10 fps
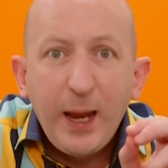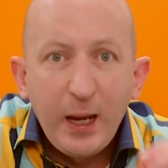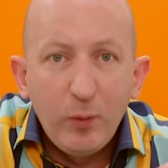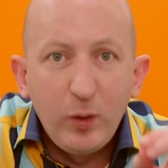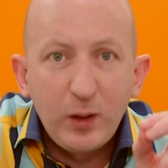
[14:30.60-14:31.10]

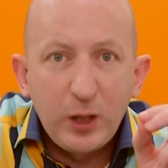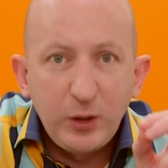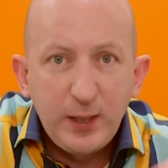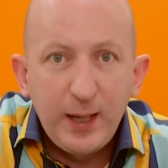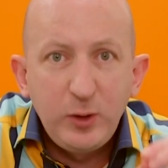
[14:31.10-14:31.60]
It will
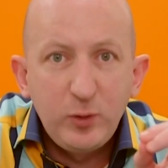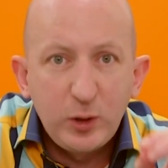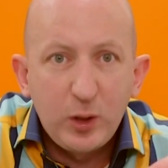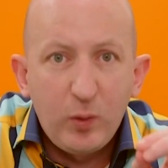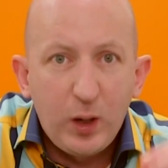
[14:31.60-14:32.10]
continue
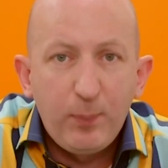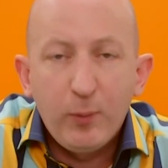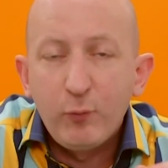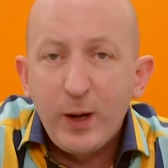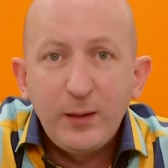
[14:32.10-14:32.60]
to go up.
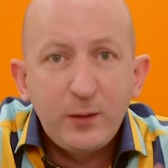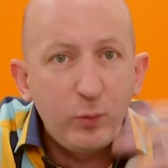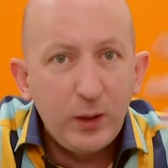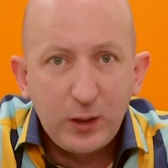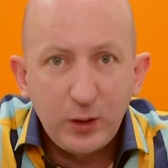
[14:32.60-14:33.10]

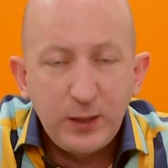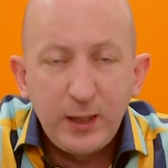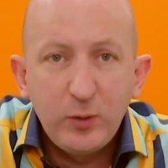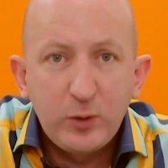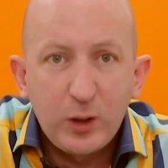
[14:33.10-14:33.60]
Rents will
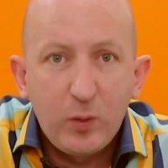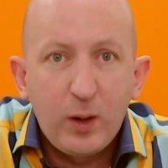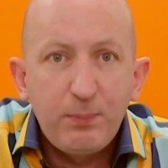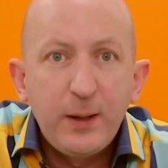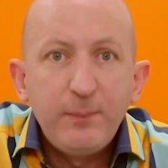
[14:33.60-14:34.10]
continue to go
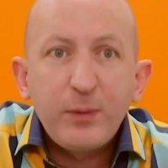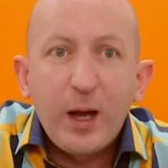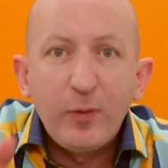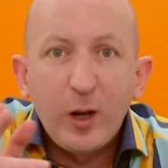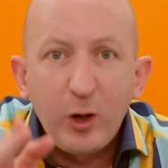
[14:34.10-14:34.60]
up.
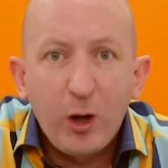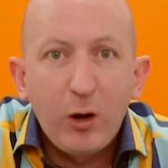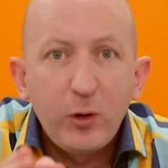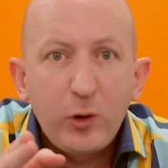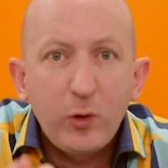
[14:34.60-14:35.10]
And the
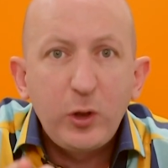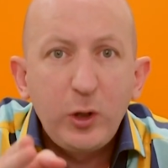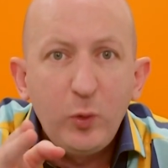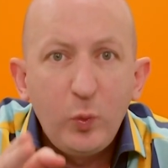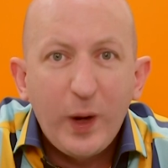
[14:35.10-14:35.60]
longer
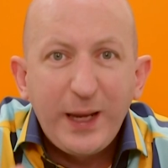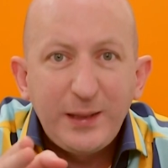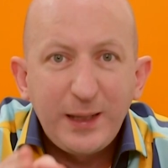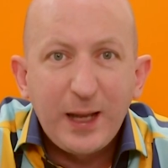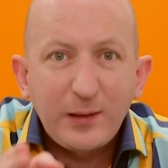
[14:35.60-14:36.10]
you
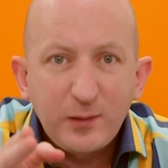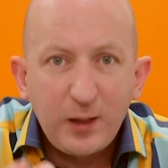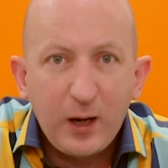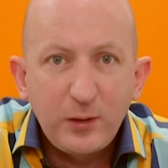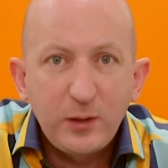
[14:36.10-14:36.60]
wait to get
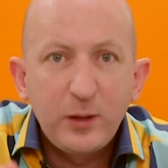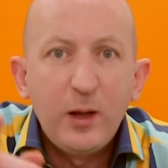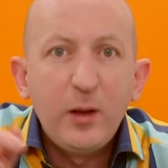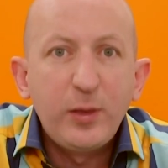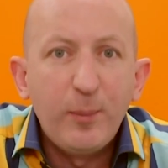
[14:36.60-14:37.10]
started,
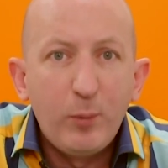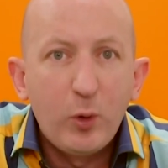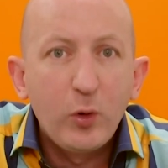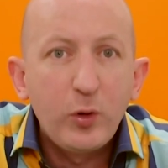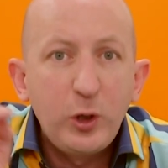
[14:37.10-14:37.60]
the
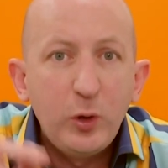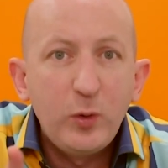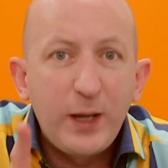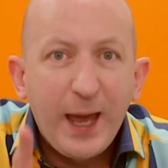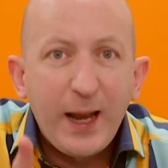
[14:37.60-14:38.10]
more
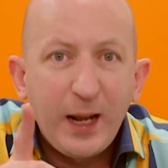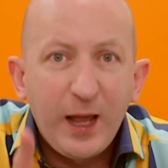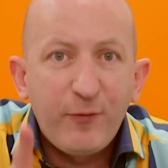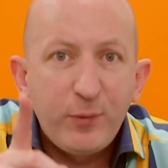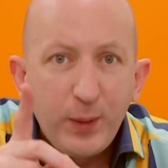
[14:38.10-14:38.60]
you get
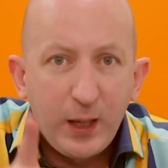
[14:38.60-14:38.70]
left